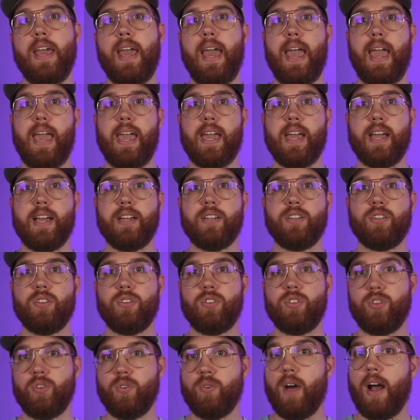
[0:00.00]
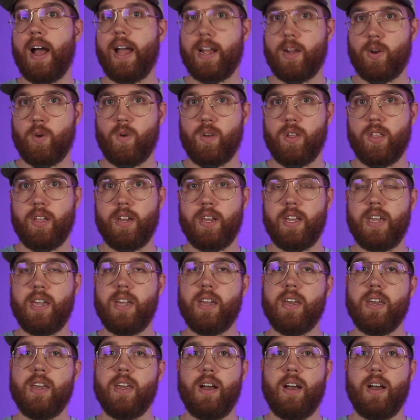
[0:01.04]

and do high quality